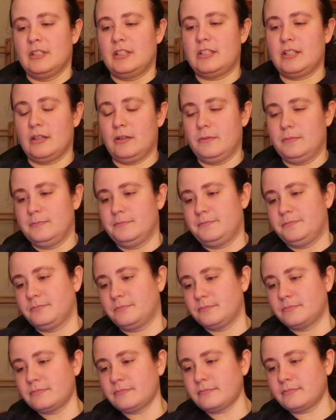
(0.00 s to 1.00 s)
So
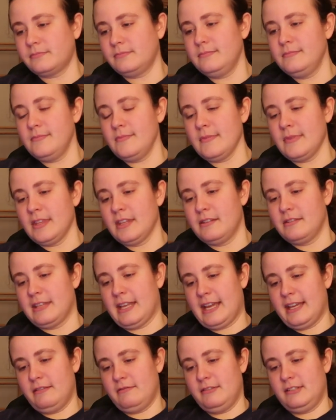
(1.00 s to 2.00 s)

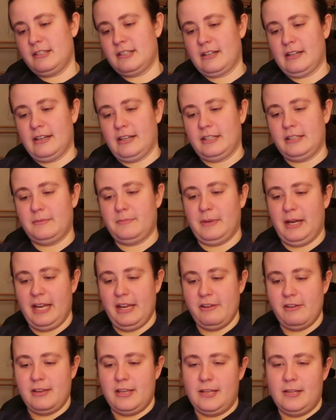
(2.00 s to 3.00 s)
that was kind of
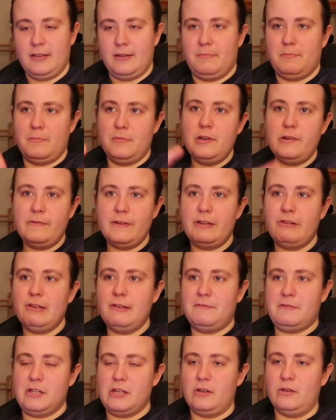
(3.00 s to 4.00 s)
my movie
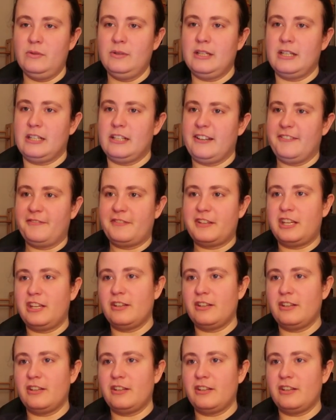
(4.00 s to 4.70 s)
review of